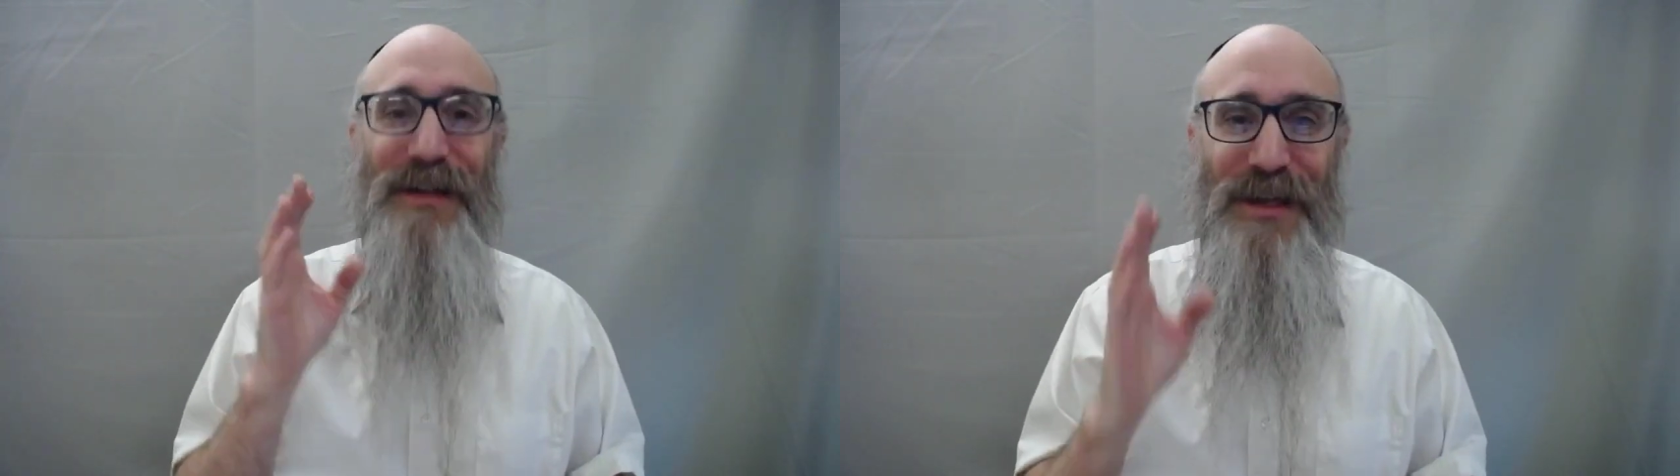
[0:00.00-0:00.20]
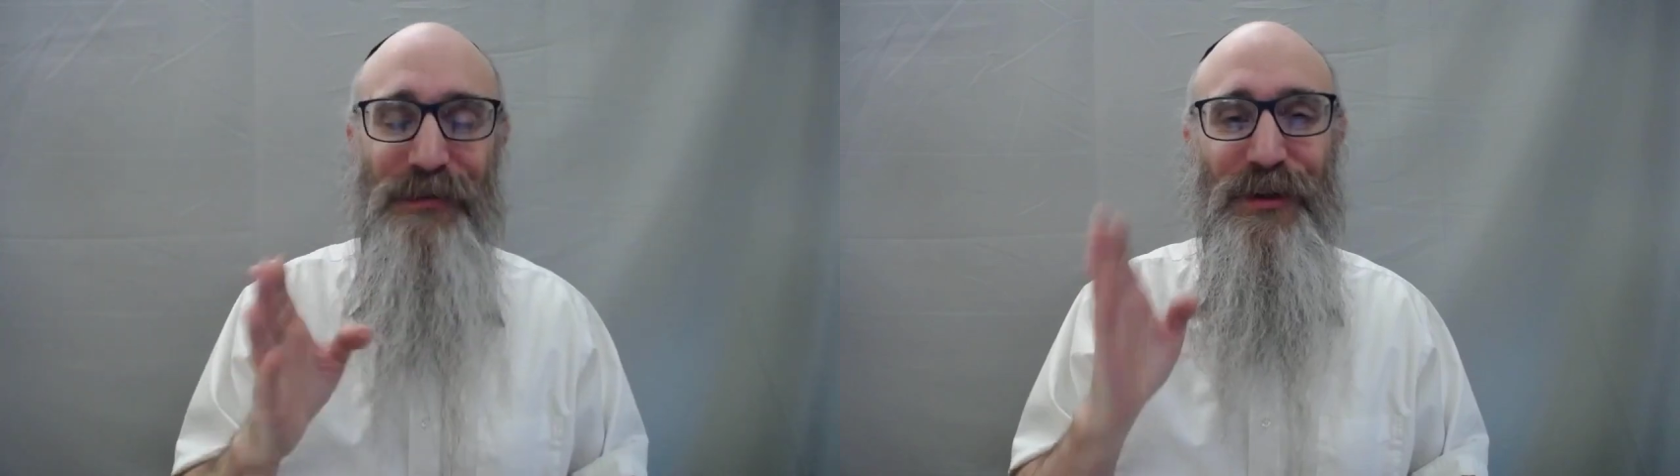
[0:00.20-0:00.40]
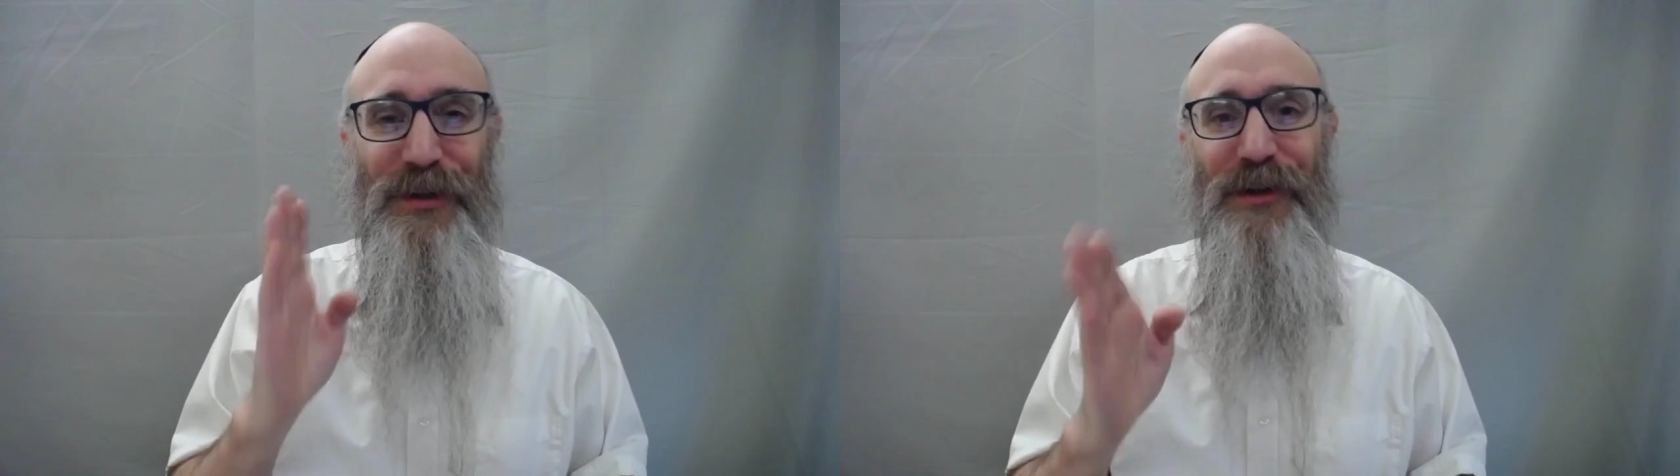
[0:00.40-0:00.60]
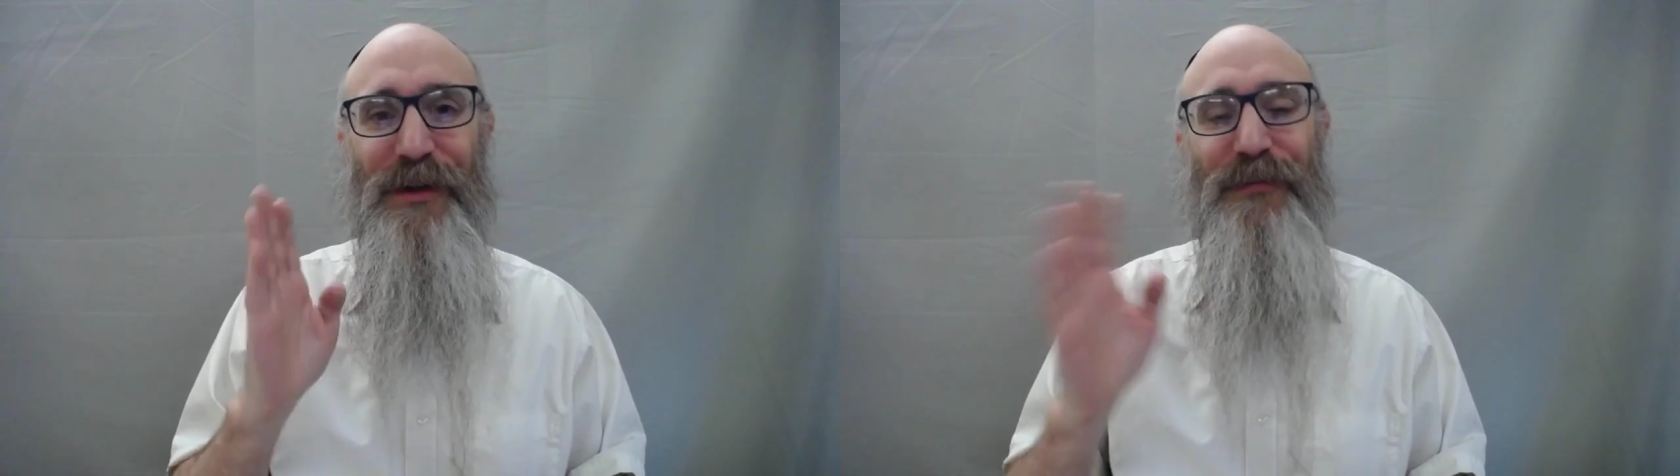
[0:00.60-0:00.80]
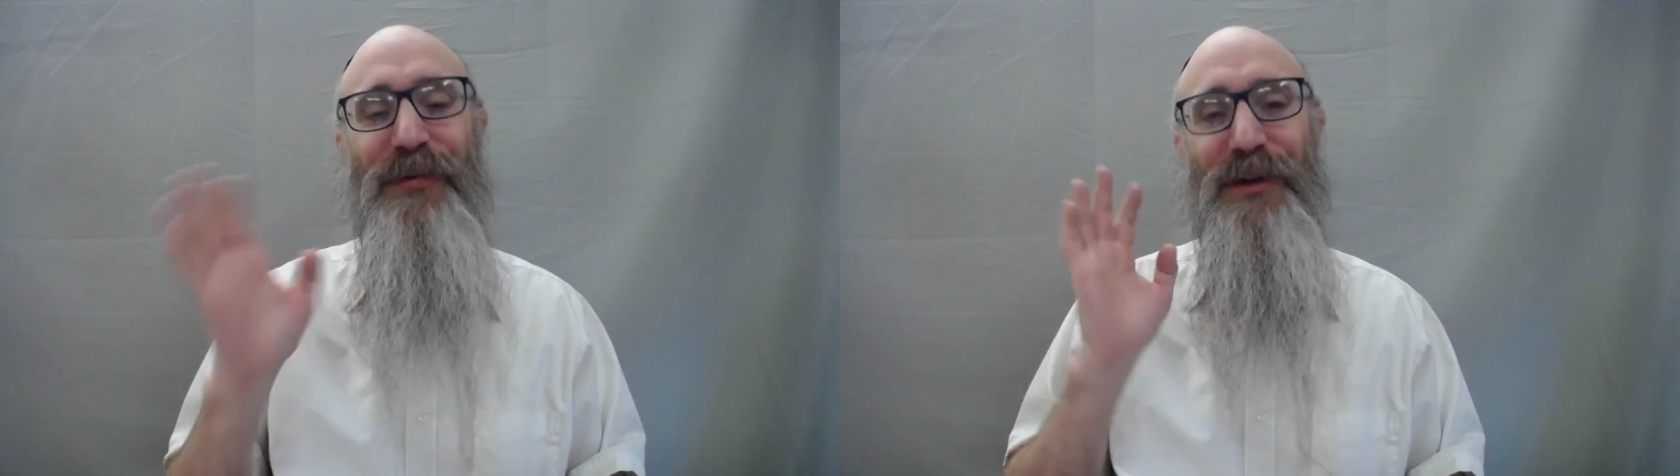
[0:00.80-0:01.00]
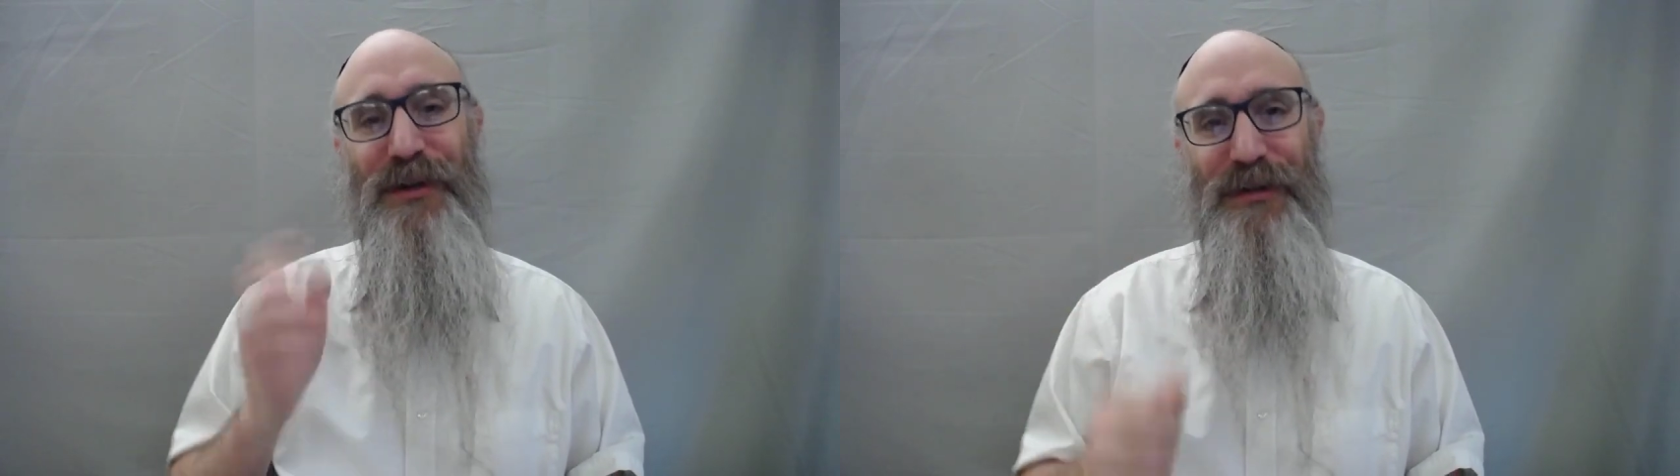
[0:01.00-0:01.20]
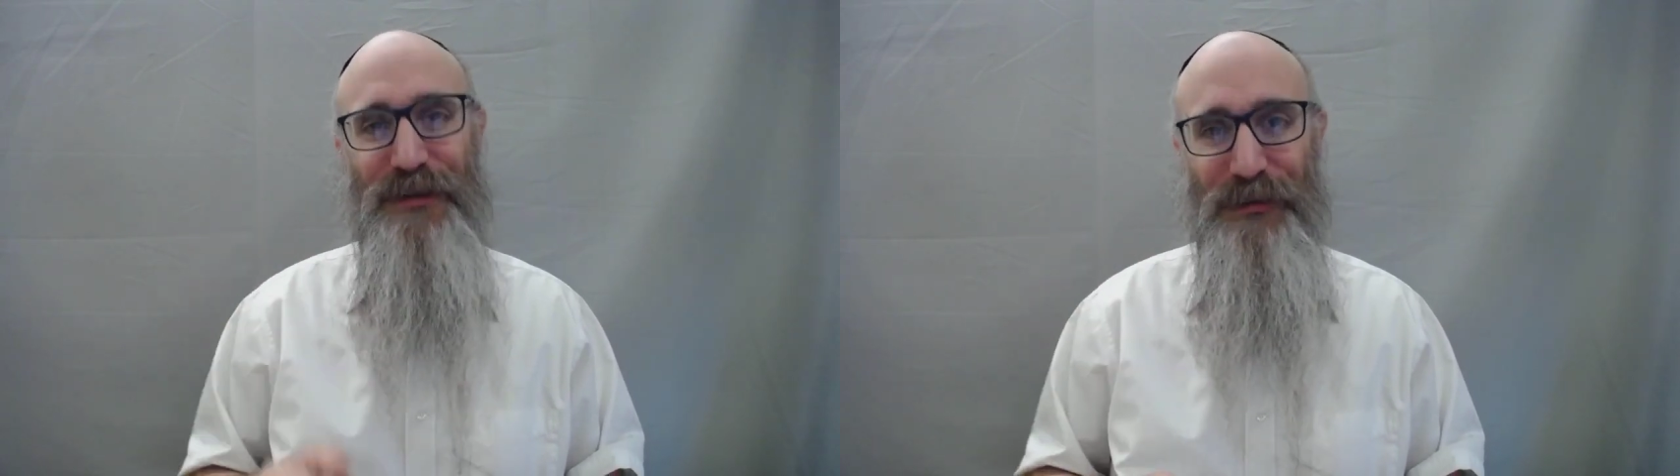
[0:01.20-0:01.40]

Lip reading: even though I'm 40 years